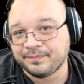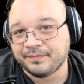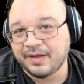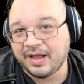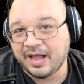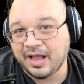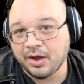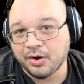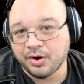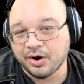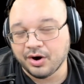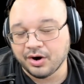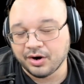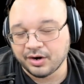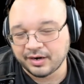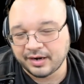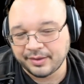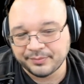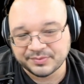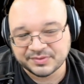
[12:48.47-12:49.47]
how
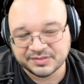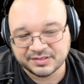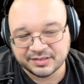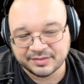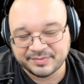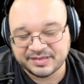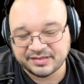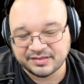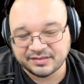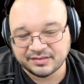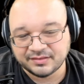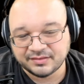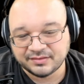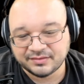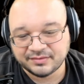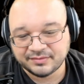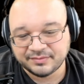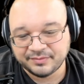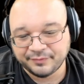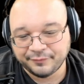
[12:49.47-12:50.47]
hard I was gonna be
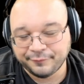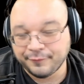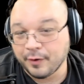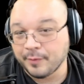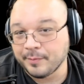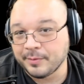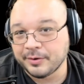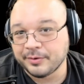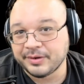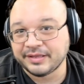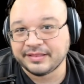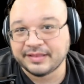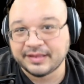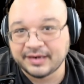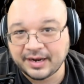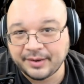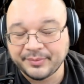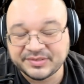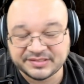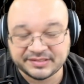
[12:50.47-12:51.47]
FOMOing that
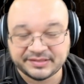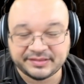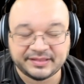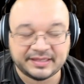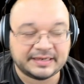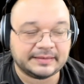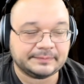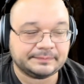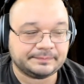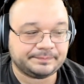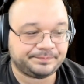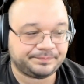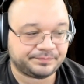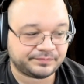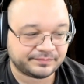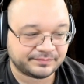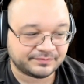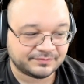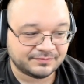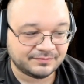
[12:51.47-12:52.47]
I wasn't there.
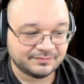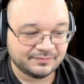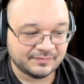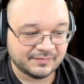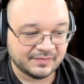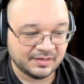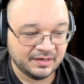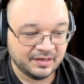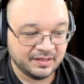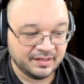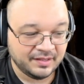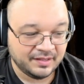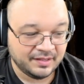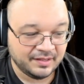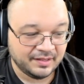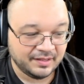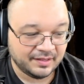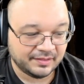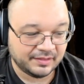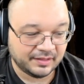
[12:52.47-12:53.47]

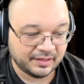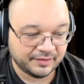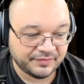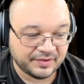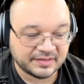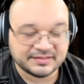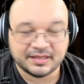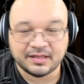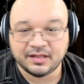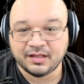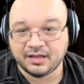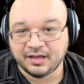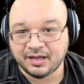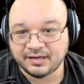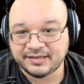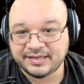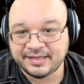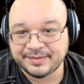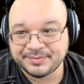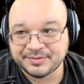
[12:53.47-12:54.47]
I think if Exile
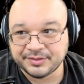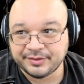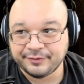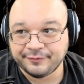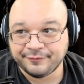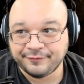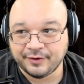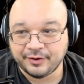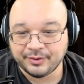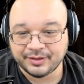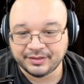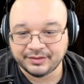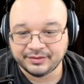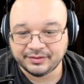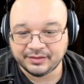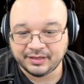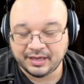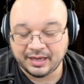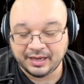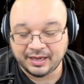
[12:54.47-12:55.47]
Con keeps going forward,
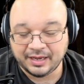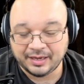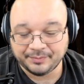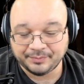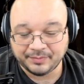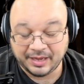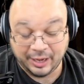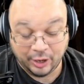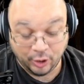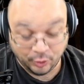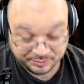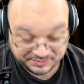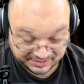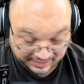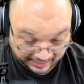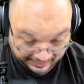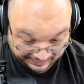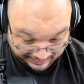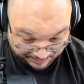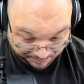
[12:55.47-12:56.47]
um, I hope to
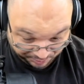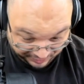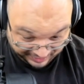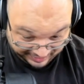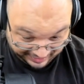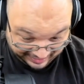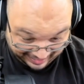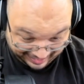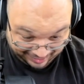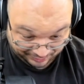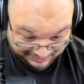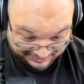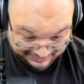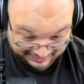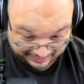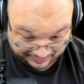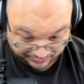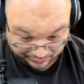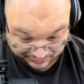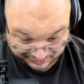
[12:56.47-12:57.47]
God they bring it
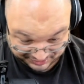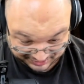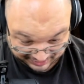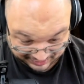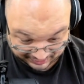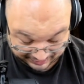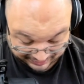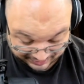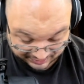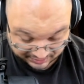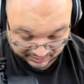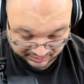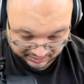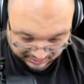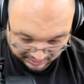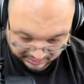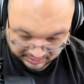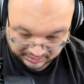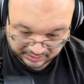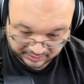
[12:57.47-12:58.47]
outside of New Zealand
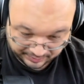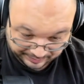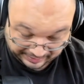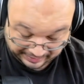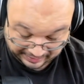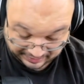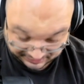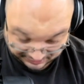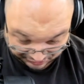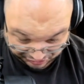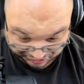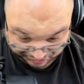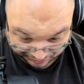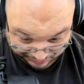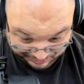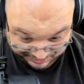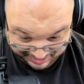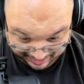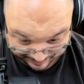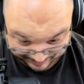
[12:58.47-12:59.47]
because it's
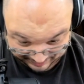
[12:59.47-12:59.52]
so damn